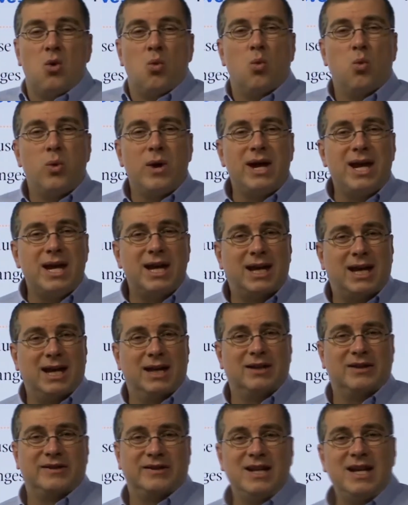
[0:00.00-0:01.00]
We
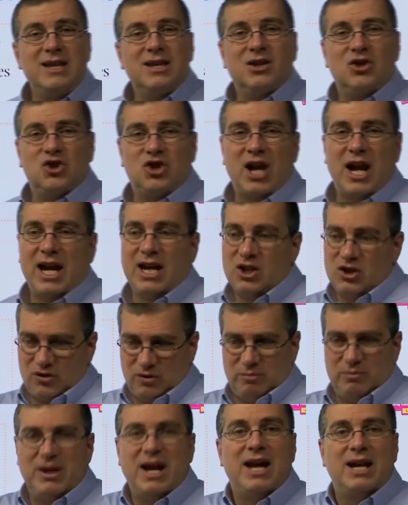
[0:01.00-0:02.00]
can see the change
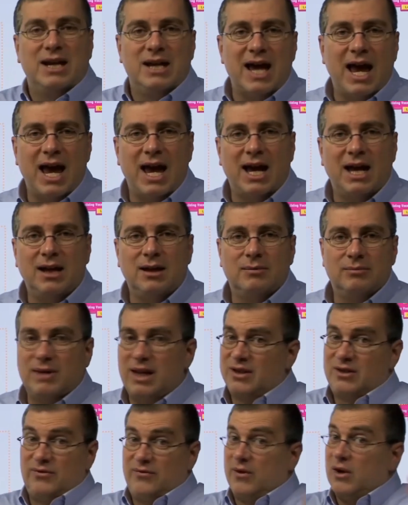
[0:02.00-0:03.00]
from day to day.
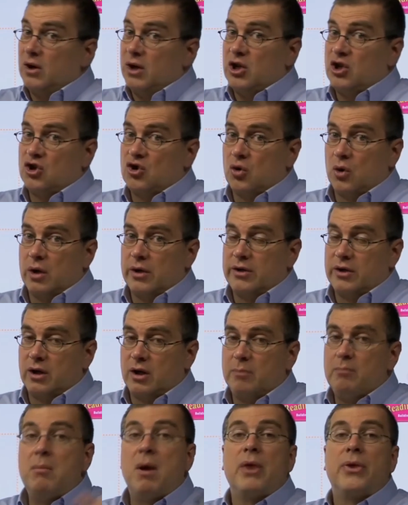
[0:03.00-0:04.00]
That's very
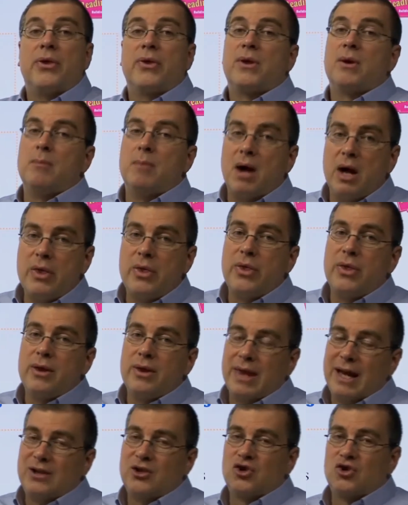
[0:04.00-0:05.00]
short-term. Month to month,
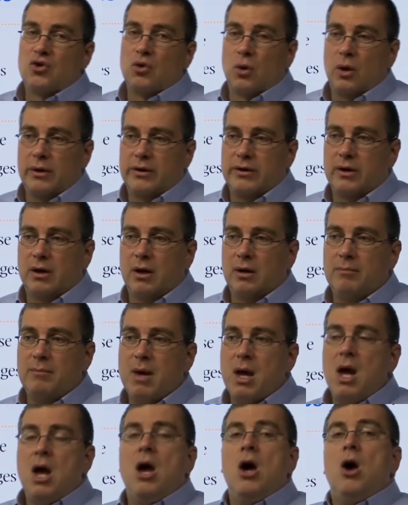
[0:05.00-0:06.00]
that's short-term.
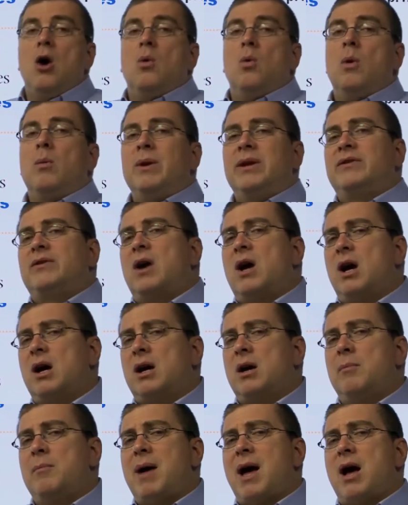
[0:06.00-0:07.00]
When we
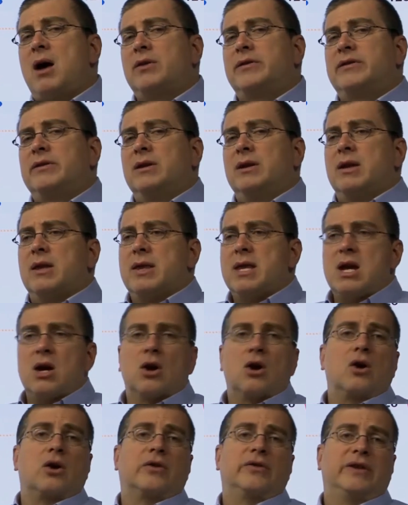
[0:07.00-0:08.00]
talk about the
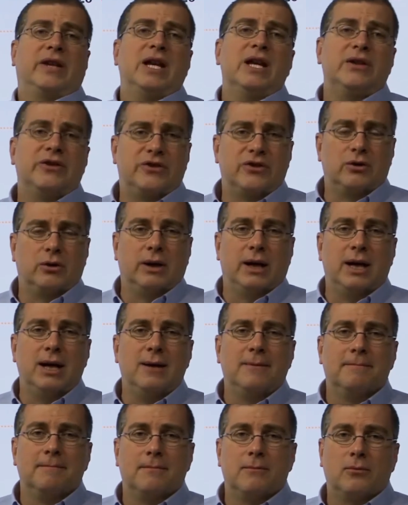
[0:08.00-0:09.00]
Earth's
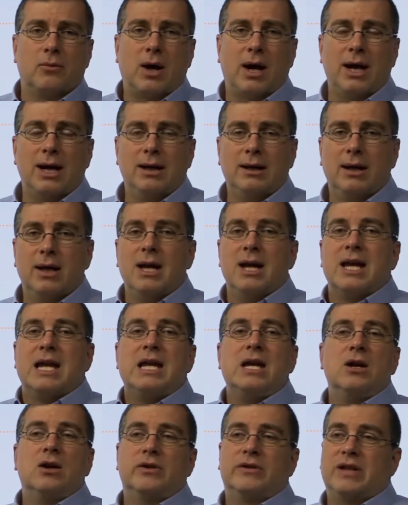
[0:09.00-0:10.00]
history, right?
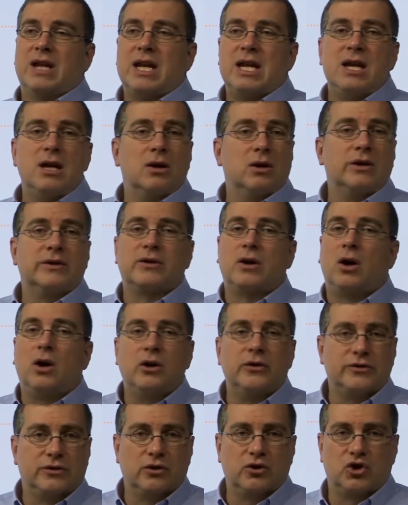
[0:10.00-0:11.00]
Year to year is
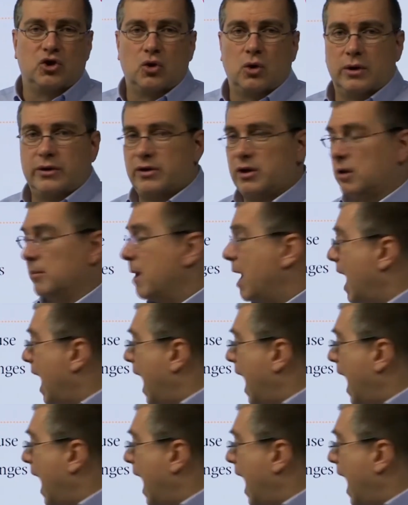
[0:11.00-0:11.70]
also short-term.